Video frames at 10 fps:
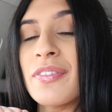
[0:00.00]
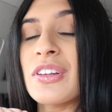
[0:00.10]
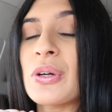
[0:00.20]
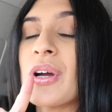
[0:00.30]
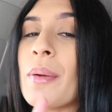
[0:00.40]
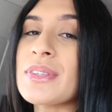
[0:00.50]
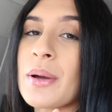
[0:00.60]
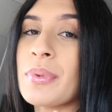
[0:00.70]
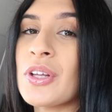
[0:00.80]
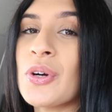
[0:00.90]
leave a little comment
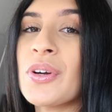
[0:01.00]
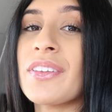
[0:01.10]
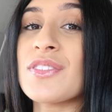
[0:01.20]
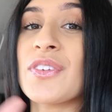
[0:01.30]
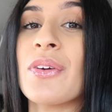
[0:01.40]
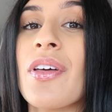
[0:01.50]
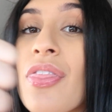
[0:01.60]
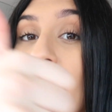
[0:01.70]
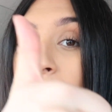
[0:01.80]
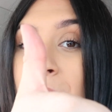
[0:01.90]
down below give this video a
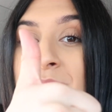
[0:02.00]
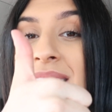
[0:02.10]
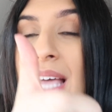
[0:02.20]
thumbs